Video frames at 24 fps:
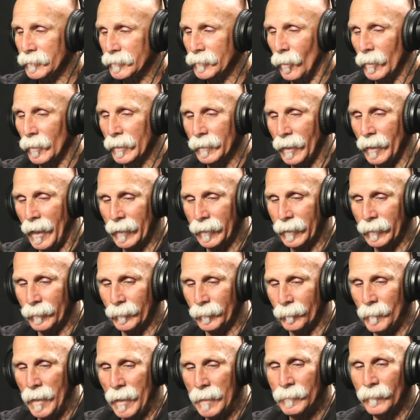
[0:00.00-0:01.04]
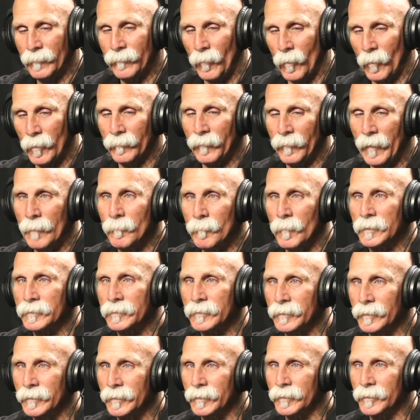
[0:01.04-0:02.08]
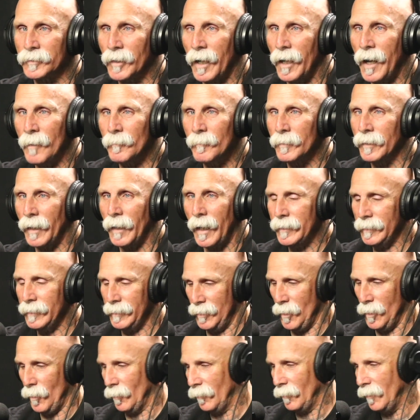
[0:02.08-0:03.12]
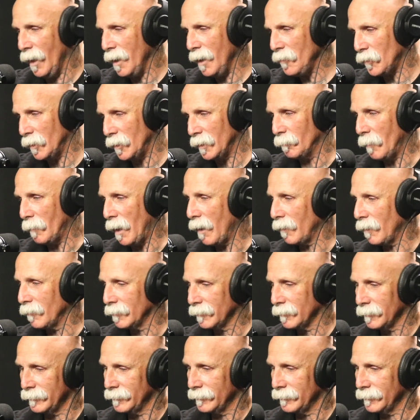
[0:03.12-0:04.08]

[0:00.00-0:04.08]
only like maybe 4 or 5 months into the job and I didn't know nothing about